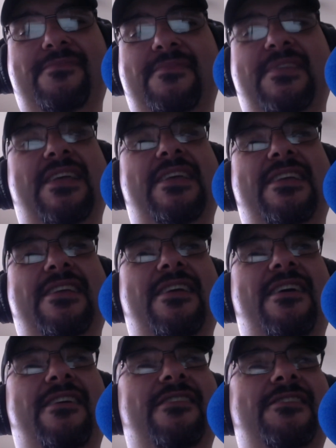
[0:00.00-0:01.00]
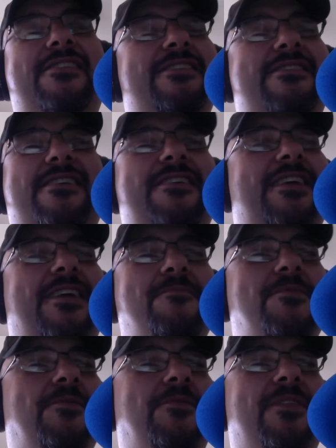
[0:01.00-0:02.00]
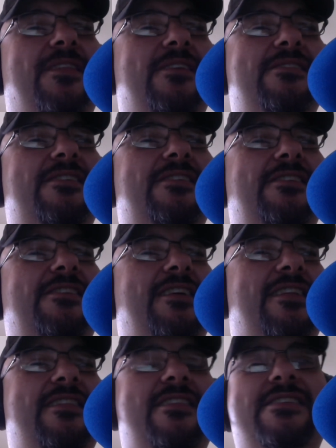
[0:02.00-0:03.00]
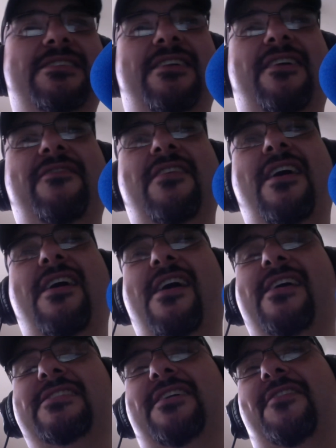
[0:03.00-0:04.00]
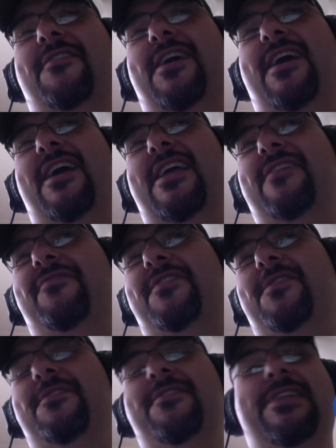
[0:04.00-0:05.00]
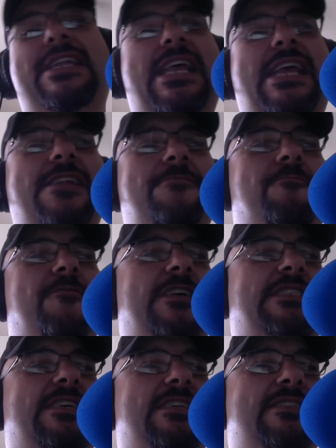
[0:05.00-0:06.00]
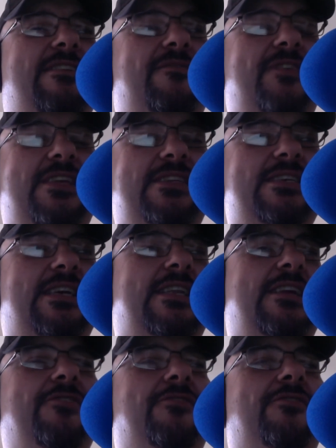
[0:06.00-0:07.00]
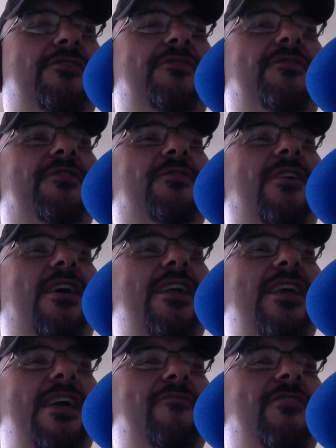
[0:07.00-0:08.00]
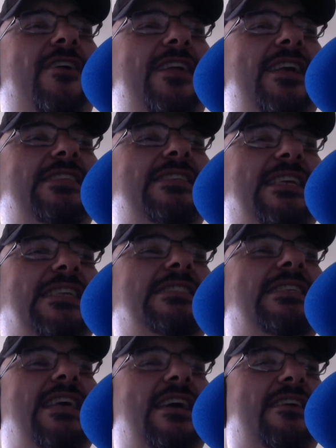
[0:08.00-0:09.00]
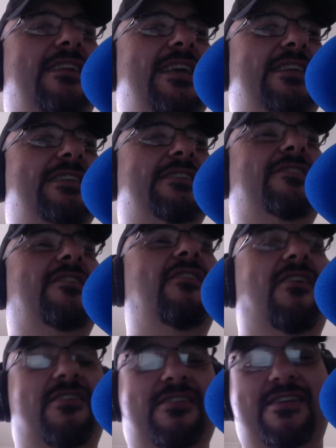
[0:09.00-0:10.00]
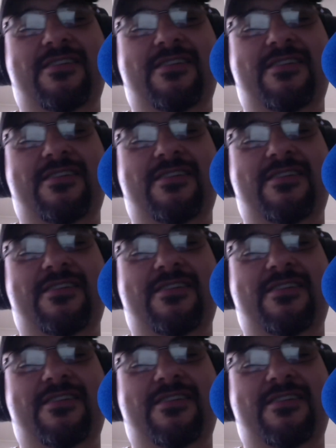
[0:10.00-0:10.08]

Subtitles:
There you go. Look at this. I got to get me one of those. I got to look into this stuff. So if you need a present of the technical variety, everyone needs an internet-connected clock.